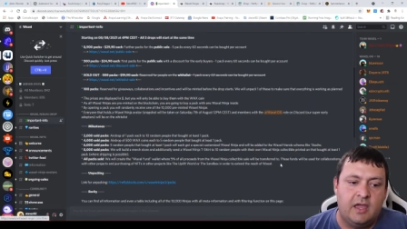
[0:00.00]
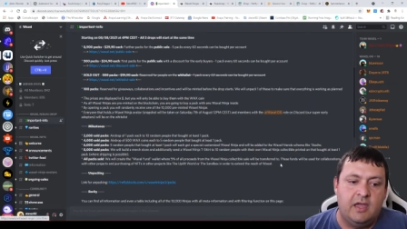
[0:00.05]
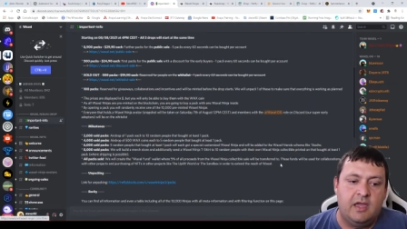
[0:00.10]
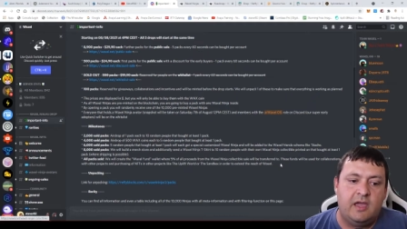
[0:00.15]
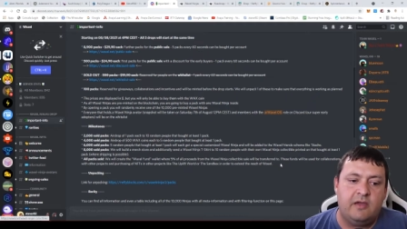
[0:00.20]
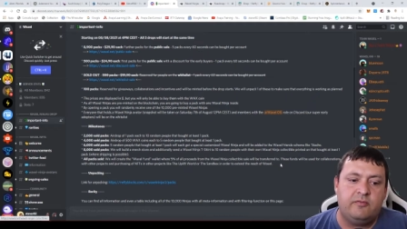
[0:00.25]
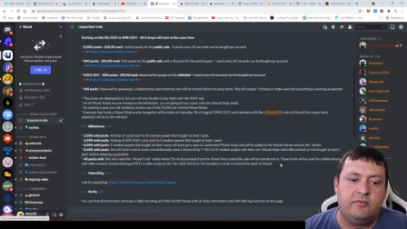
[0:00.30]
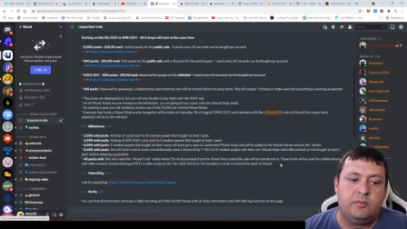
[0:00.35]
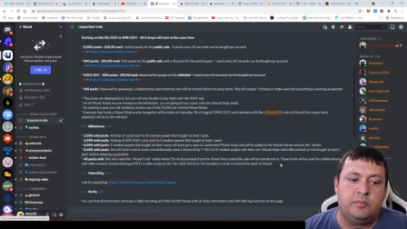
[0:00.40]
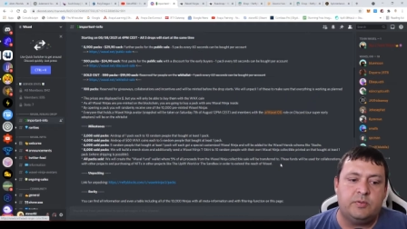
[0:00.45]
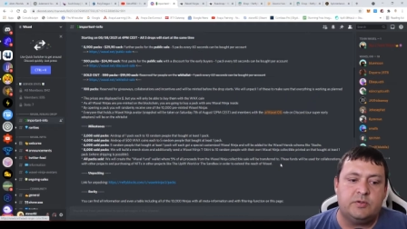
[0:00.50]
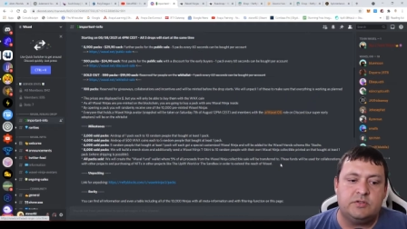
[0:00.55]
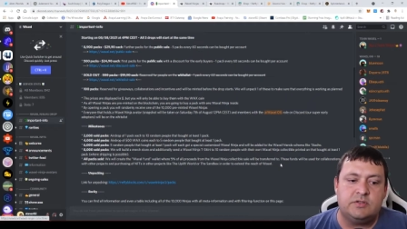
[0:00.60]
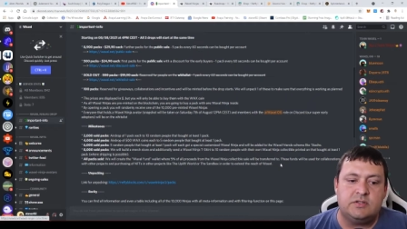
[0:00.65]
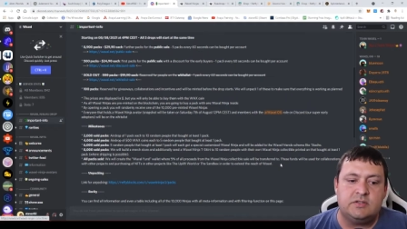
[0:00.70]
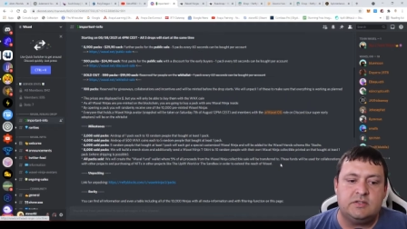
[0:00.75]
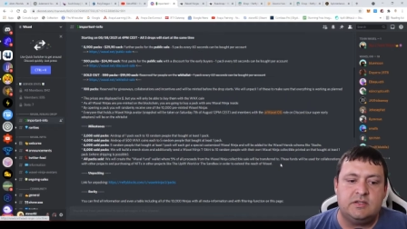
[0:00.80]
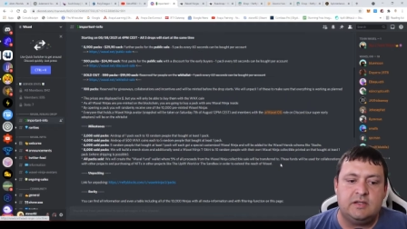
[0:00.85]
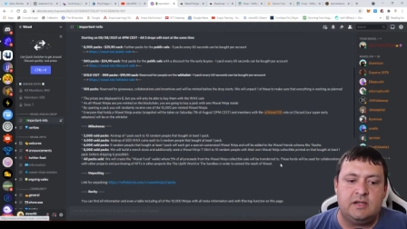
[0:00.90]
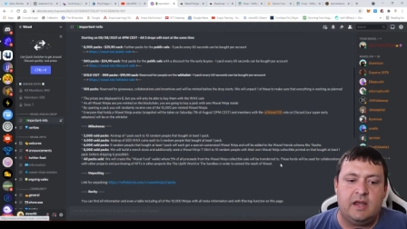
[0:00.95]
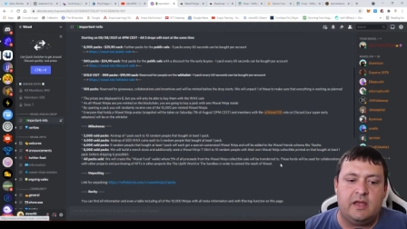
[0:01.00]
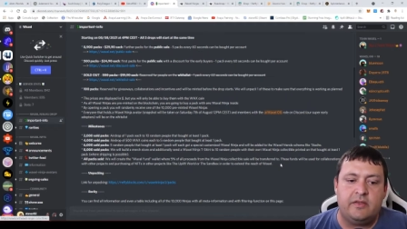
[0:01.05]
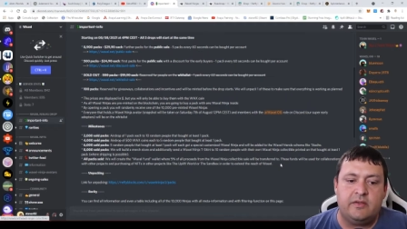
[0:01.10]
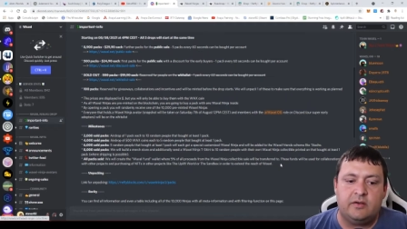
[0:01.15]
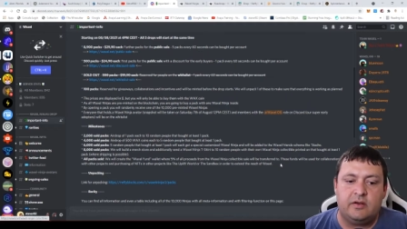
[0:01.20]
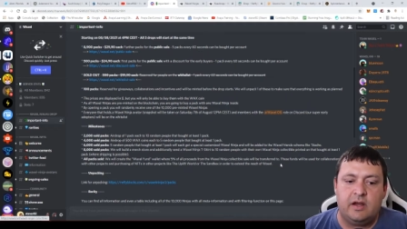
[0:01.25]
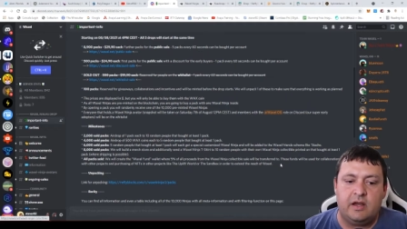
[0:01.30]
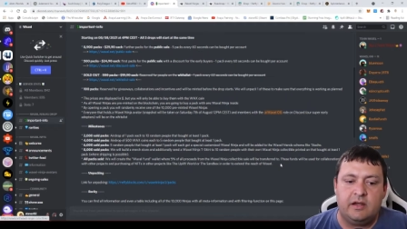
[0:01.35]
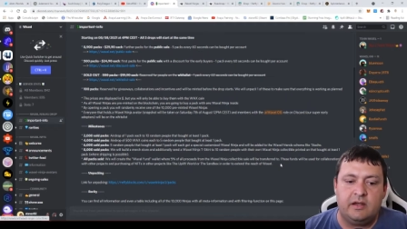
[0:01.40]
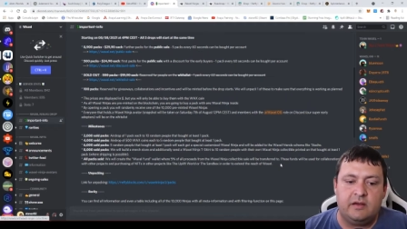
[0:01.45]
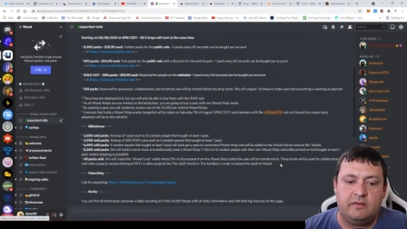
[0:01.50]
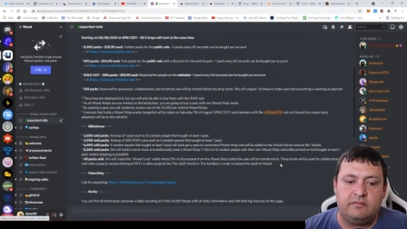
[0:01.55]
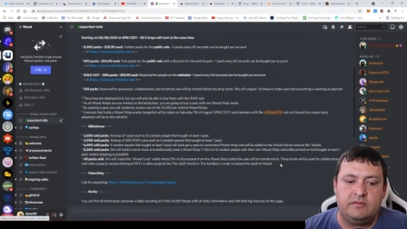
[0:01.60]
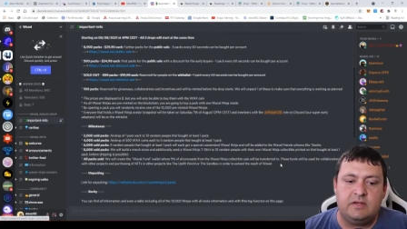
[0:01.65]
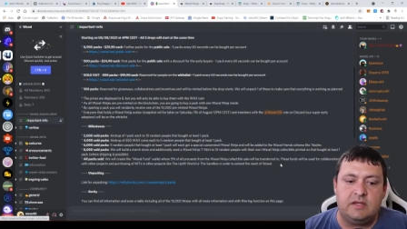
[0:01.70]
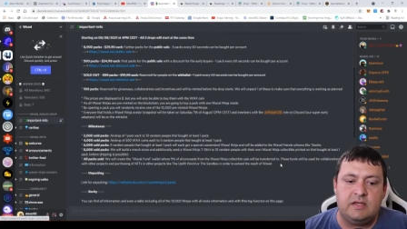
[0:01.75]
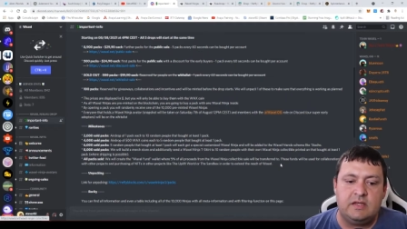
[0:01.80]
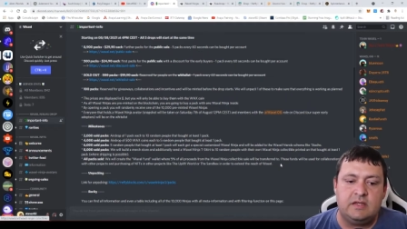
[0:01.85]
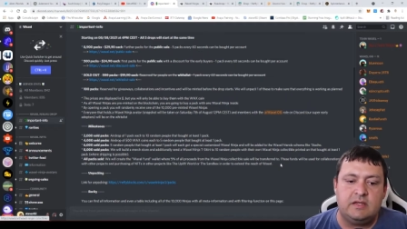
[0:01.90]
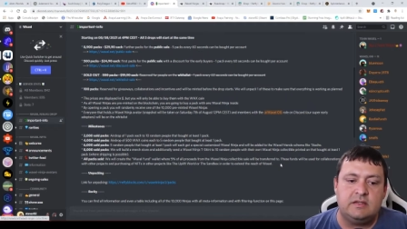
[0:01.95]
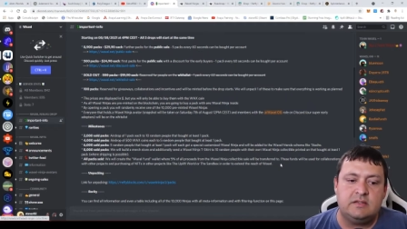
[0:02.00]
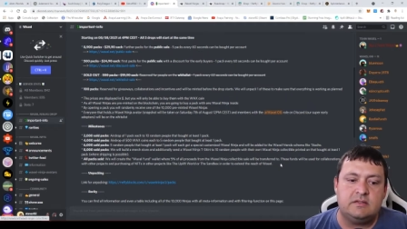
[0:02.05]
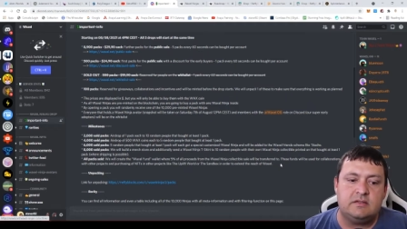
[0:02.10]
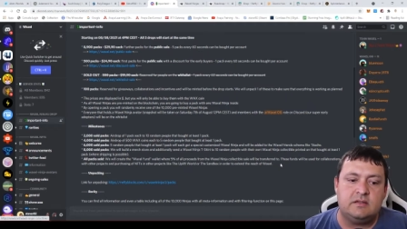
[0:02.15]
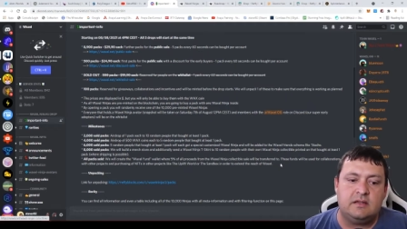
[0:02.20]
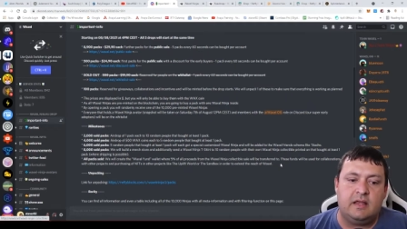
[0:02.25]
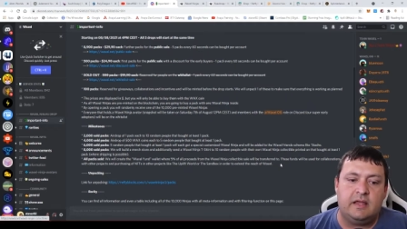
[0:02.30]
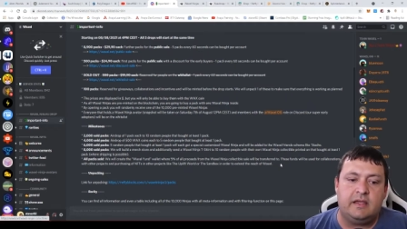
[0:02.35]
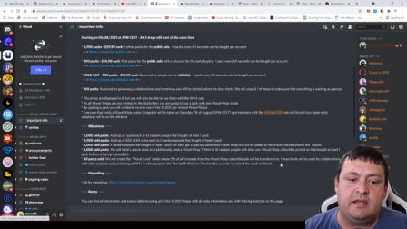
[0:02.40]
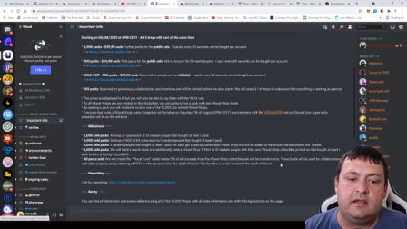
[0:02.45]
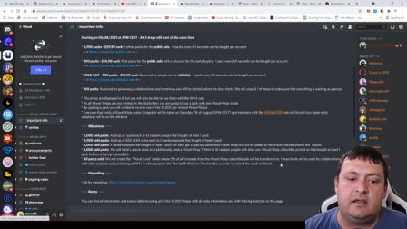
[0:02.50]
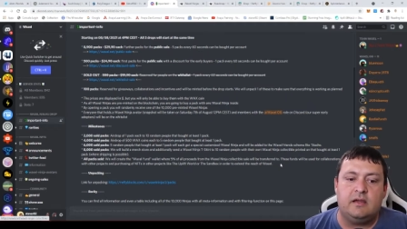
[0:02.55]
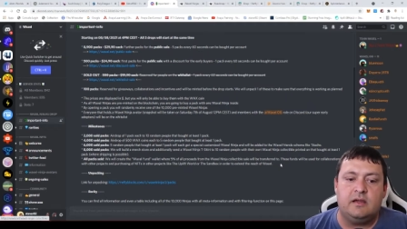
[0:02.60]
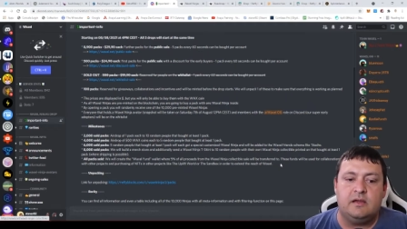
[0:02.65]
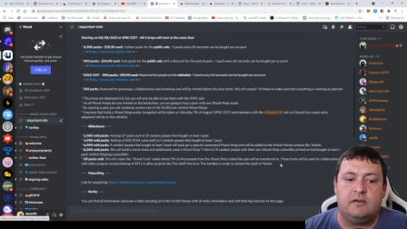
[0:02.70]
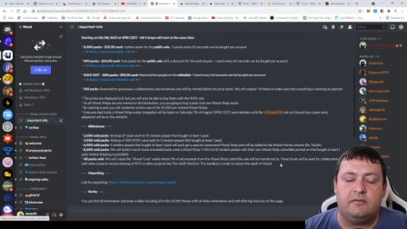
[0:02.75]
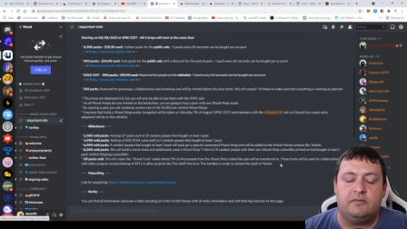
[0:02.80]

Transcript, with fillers: and for purchasing other NFTs like uh,